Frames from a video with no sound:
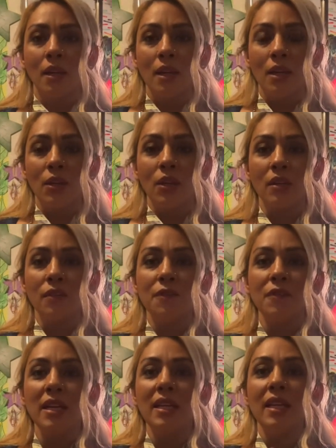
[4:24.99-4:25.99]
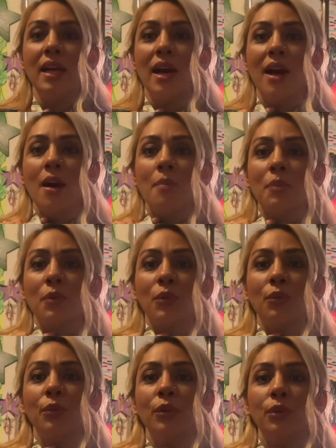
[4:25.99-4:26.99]
You're going to feed it up
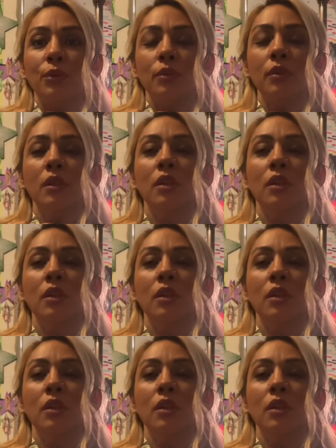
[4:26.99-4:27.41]
through